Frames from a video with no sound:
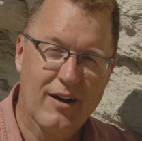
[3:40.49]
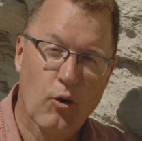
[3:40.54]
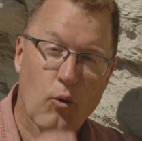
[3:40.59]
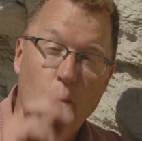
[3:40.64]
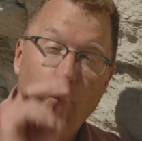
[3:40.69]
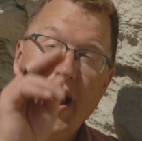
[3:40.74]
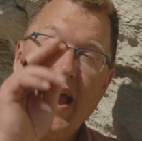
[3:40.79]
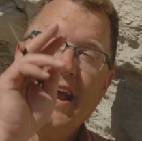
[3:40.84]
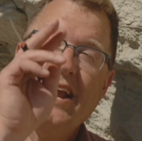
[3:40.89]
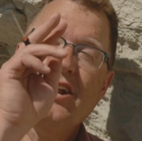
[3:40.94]

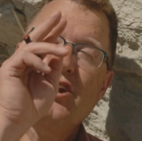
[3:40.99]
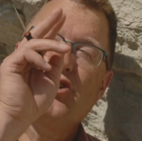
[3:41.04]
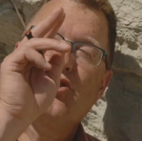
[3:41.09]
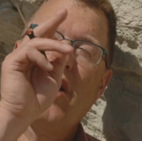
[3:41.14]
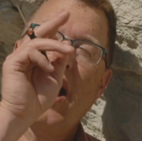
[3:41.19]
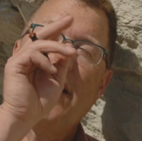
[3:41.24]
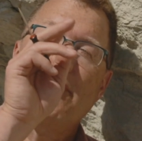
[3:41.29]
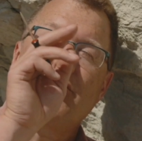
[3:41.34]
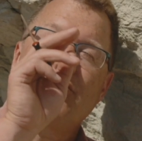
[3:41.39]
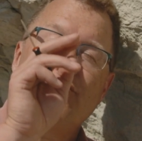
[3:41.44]

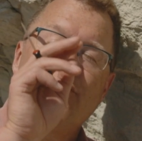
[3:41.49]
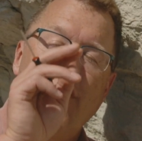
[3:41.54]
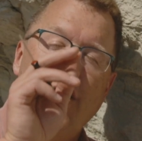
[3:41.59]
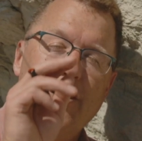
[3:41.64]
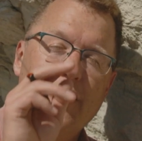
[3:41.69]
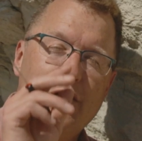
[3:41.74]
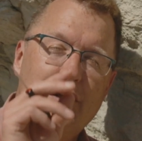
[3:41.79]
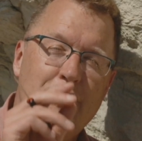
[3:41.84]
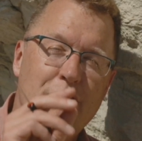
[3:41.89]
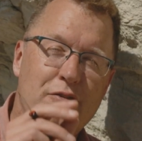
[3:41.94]
Raindrops
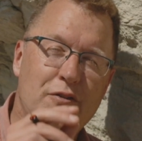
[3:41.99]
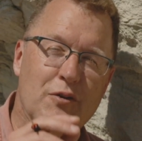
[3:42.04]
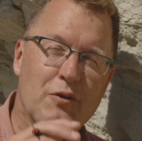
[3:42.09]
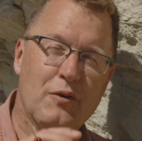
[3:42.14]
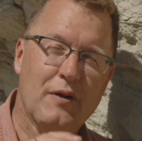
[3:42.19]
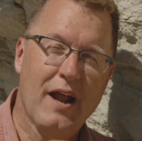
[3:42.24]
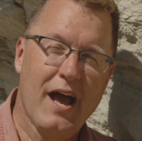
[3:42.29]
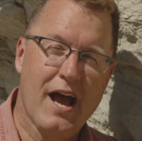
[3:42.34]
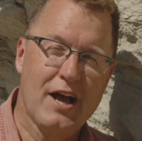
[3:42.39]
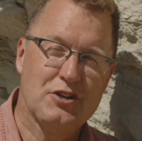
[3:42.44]
falling through
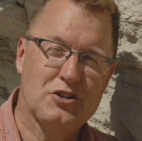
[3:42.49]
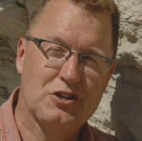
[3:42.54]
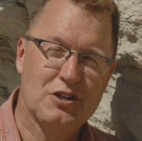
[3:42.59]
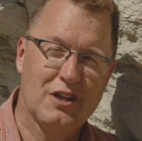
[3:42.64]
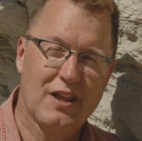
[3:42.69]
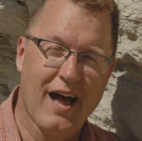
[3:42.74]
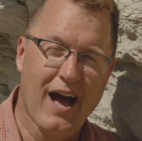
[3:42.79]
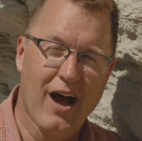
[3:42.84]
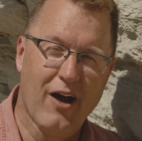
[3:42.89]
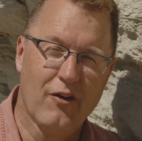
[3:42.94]
an ash
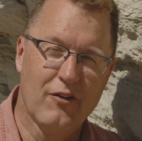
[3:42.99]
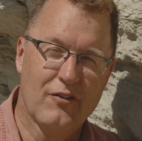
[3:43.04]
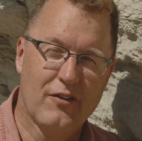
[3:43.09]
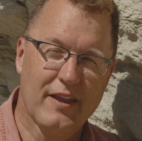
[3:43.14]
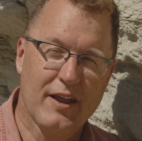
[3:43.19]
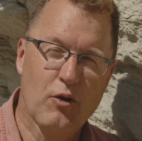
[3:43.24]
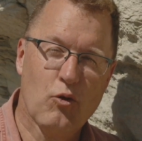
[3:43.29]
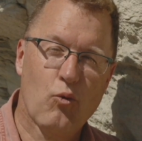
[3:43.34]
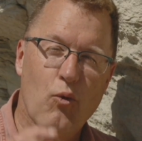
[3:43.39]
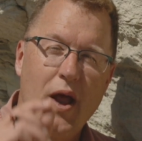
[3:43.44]
cloud,
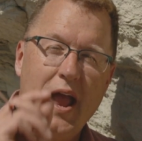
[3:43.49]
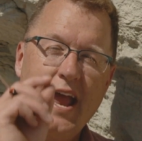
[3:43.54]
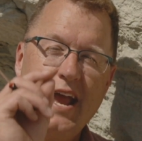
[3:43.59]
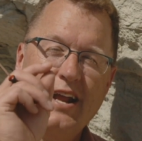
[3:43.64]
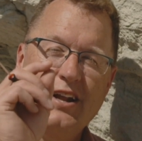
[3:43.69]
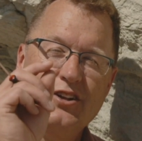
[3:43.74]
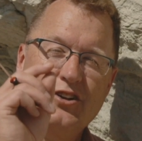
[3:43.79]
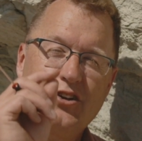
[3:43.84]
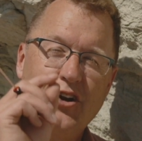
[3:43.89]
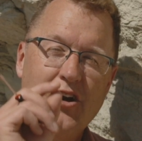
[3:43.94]
the
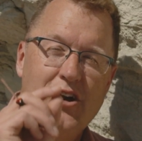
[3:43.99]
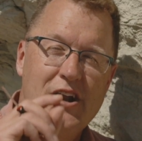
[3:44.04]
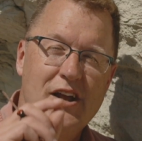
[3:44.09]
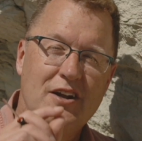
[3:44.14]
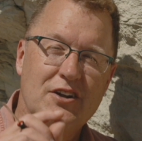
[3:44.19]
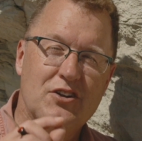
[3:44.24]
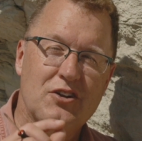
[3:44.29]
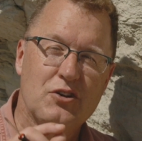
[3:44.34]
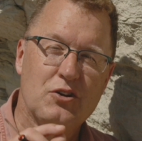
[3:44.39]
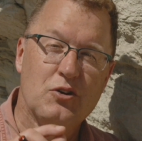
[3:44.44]
rain
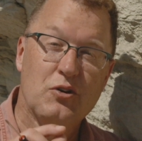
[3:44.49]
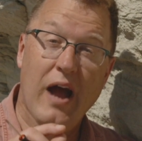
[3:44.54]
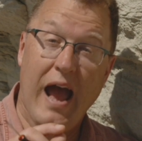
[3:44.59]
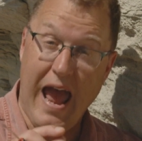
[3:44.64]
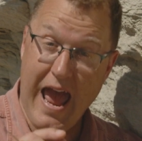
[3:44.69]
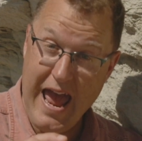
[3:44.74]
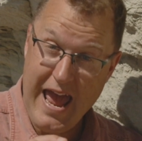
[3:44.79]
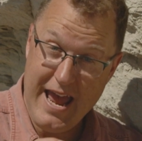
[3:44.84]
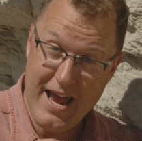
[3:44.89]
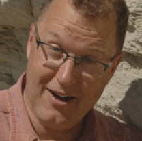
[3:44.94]
turning to
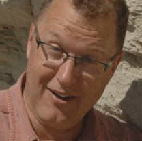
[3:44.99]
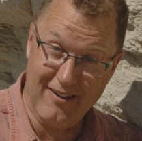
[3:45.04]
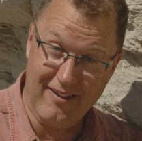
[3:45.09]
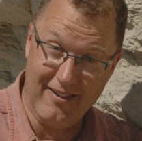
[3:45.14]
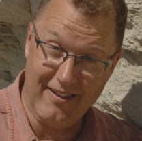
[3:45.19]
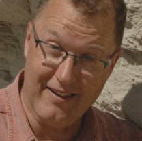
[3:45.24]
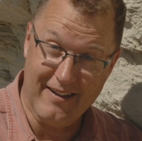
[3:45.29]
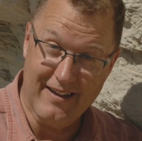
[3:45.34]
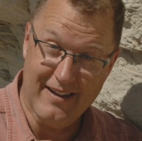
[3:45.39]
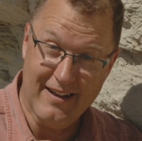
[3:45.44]
hail,
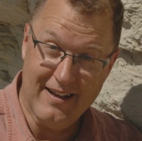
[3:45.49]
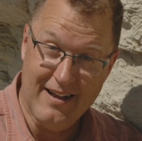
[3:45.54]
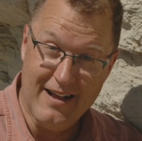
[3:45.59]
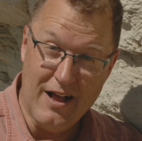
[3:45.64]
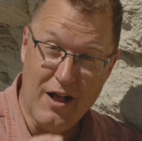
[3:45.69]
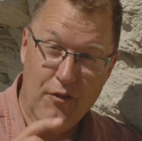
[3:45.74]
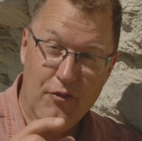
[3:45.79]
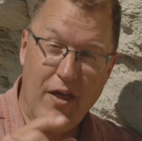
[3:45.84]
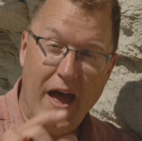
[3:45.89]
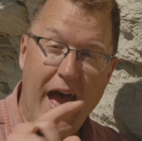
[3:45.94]

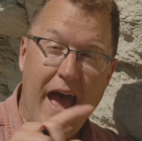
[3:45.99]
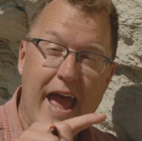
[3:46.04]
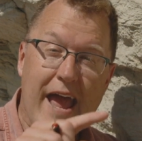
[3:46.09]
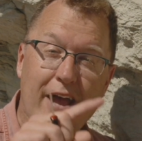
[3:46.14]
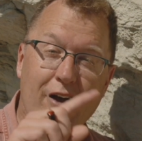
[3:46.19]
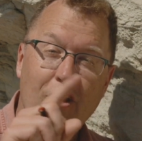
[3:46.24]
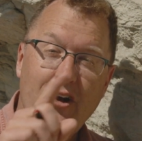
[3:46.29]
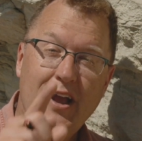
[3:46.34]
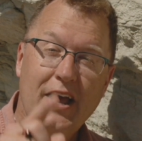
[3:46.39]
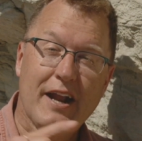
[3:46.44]
the
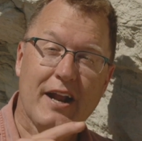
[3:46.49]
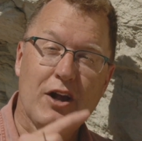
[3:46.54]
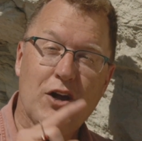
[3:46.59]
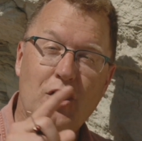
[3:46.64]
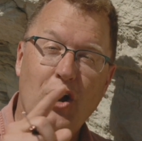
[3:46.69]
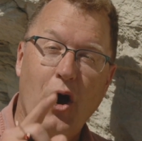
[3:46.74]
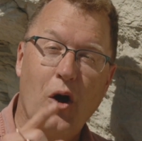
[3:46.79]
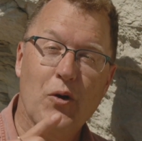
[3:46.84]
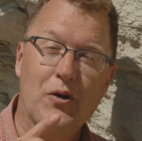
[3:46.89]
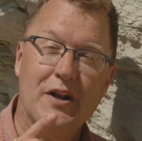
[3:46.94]
hail getting
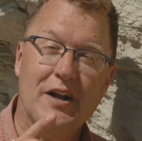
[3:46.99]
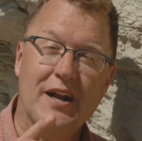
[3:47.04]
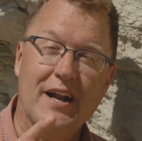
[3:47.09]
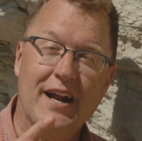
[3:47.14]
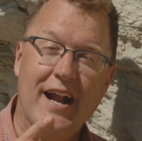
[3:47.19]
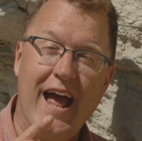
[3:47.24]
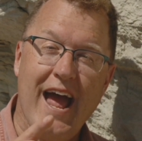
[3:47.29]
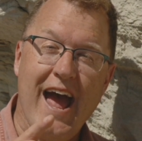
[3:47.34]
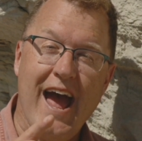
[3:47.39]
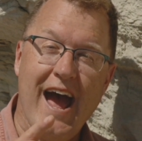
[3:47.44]
coated
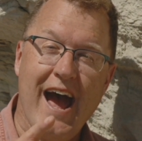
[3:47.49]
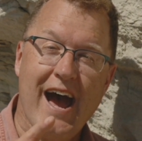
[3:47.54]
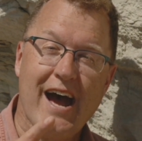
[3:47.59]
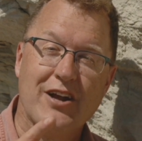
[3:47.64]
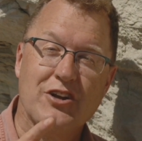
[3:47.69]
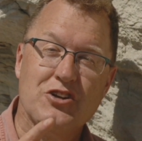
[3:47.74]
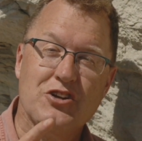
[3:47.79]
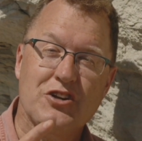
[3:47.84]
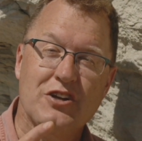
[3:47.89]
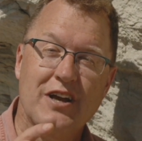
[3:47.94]
in
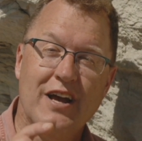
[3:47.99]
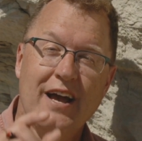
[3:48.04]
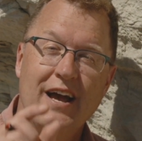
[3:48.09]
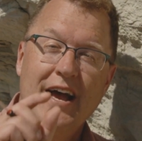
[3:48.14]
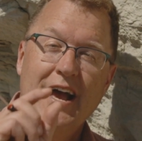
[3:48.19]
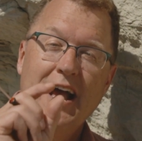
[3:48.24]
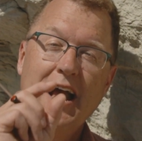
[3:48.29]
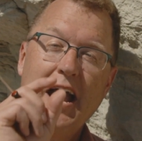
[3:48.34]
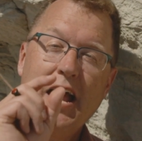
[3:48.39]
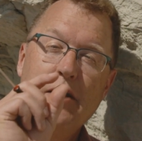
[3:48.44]
ash
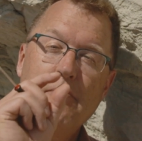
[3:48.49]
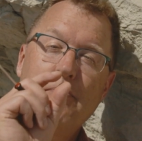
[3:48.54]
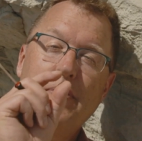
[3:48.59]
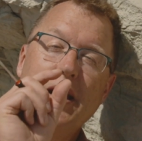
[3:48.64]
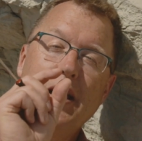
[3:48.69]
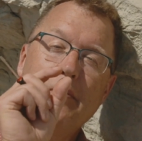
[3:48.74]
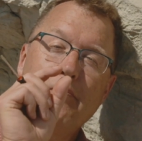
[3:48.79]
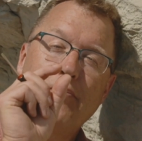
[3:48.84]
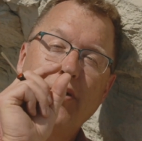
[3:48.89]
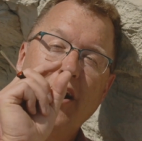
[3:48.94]
and
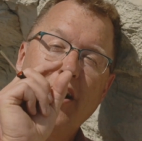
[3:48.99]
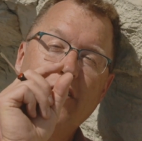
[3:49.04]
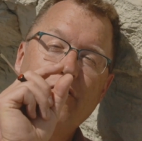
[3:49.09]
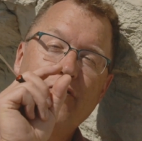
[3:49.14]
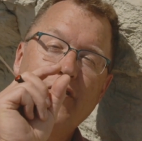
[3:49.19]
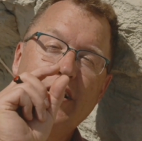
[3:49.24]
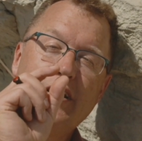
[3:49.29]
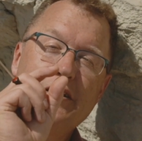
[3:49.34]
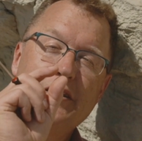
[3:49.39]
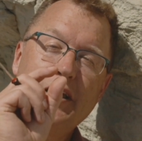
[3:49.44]
being
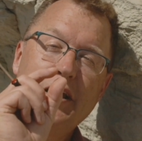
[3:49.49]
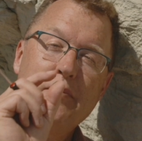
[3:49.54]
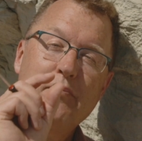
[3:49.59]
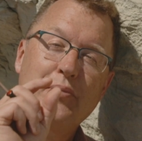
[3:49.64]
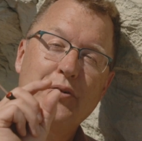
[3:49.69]
perfectly